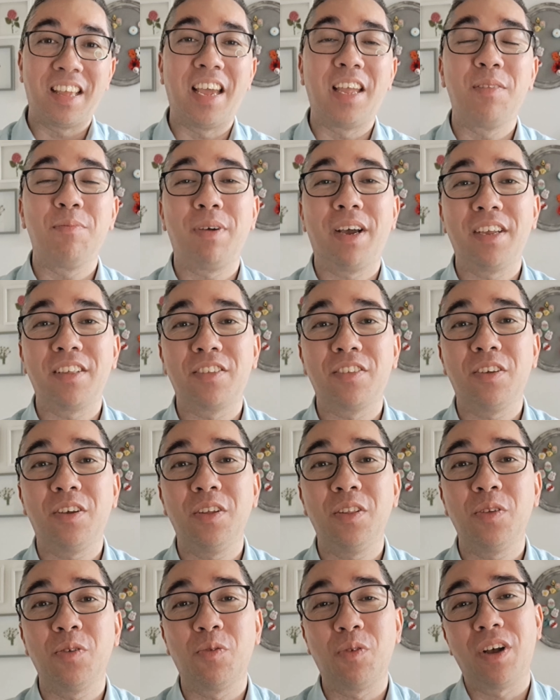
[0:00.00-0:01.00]
and my
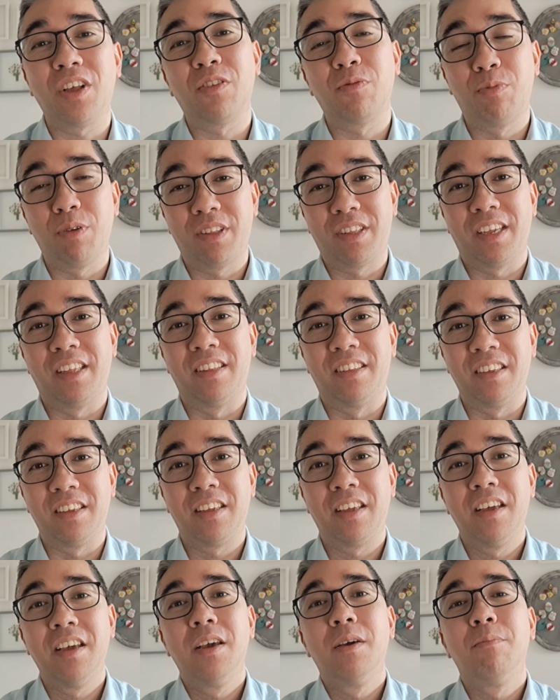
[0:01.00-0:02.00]
son was
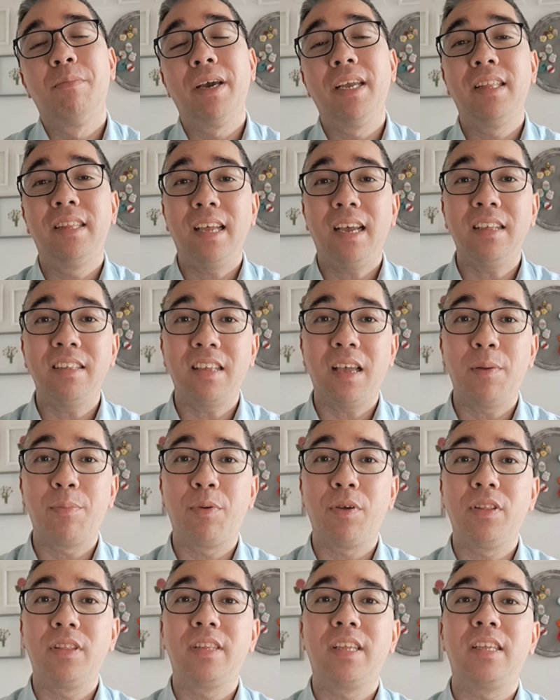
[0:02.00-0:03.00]
pretending. But it does
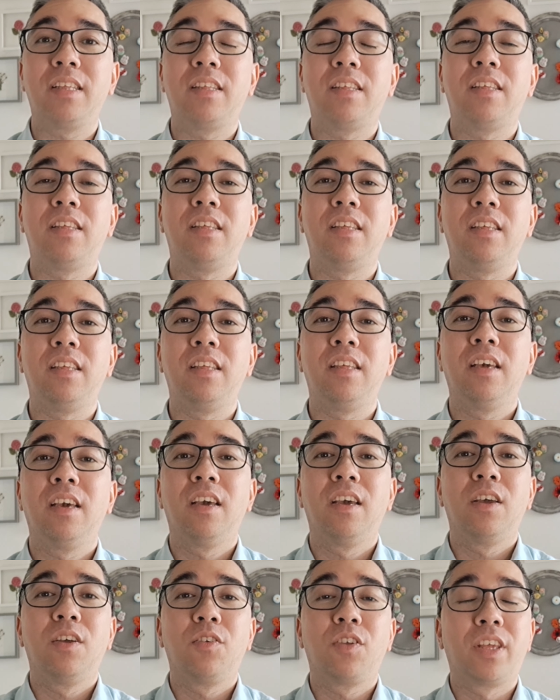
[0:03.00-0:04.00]
happen that he
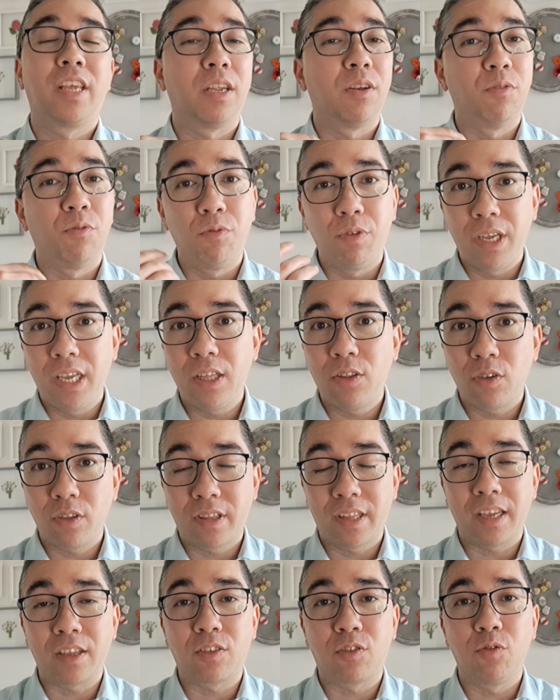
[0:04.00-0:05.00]
can read the
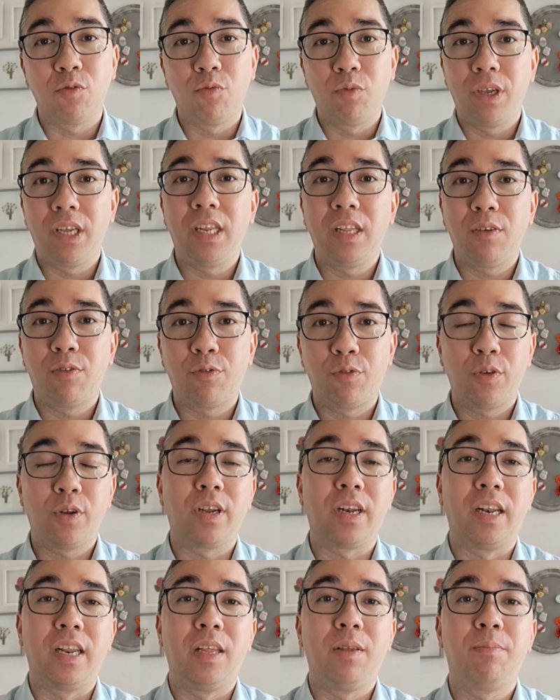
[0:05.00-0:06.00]
text really
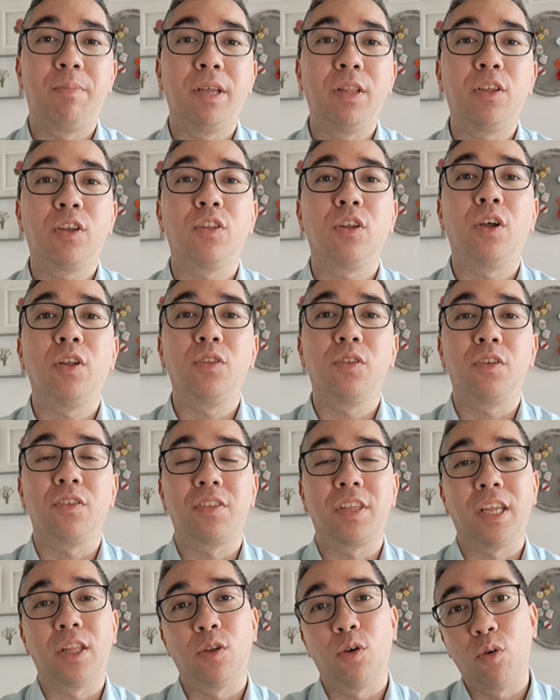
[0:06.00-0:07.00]
fluently but not
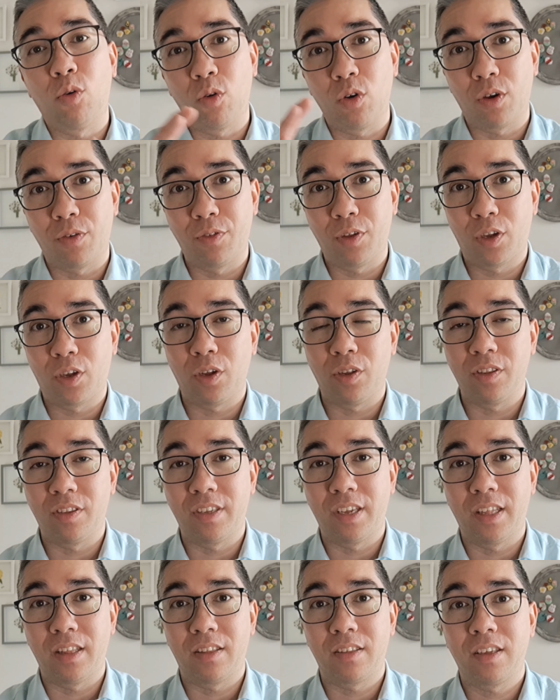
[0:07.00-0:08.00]
understand all of the
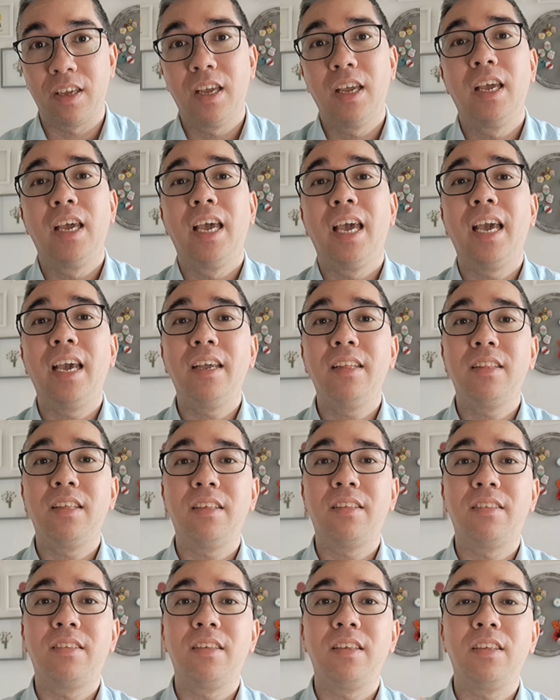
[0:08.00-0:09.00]
content. And
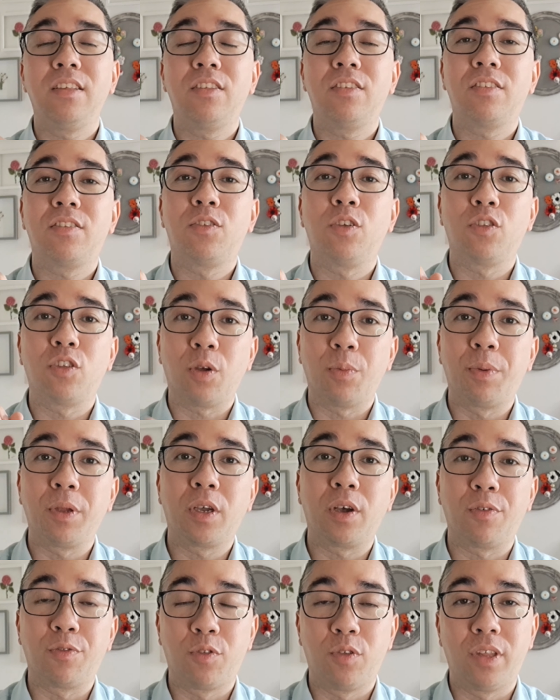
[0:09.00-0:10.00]
this is the
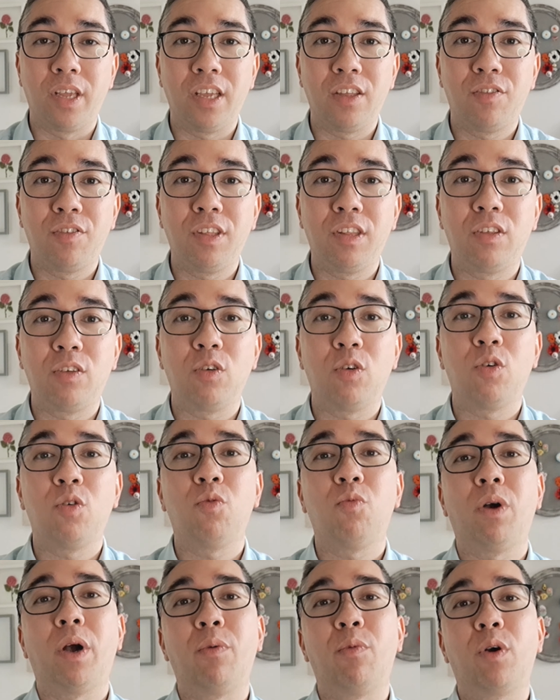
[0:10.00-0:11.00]
topic of today's video,
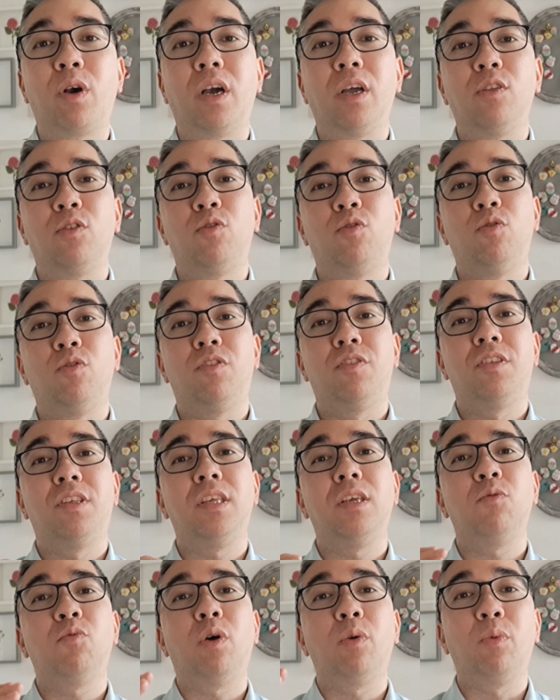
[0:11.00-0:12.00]
where we're going to
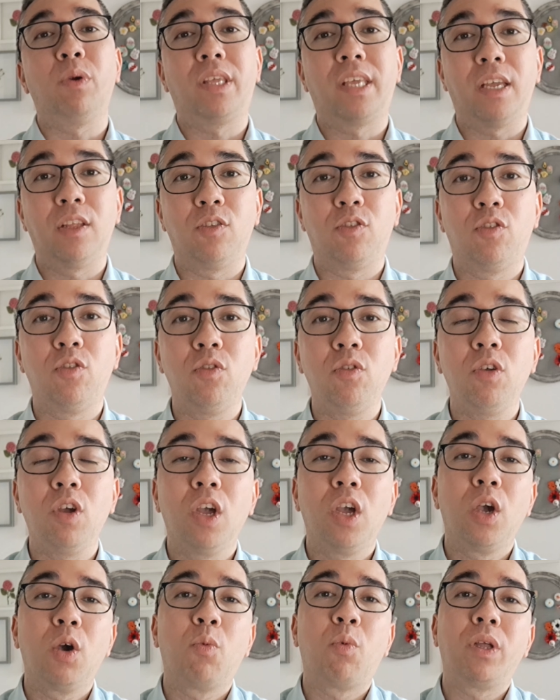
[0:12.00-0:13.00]
see what we can do
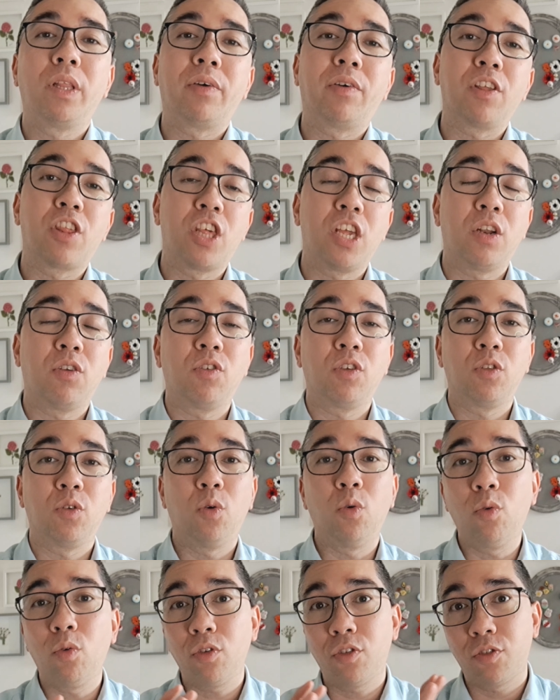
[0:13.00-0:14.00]
when our children
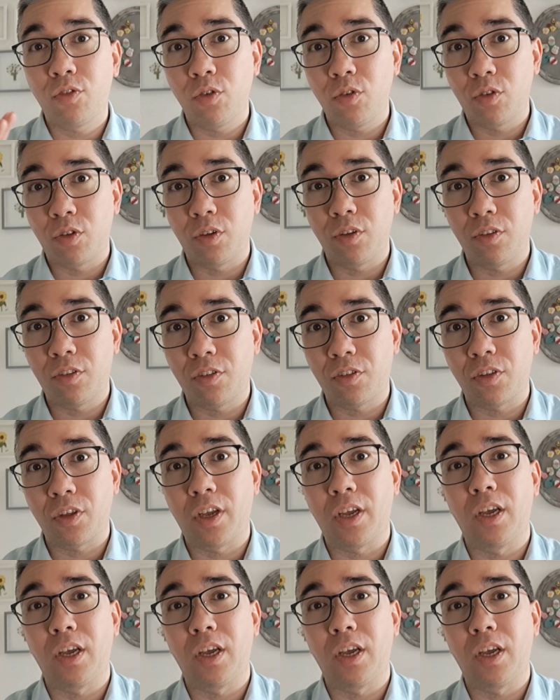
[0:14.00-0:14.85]
or students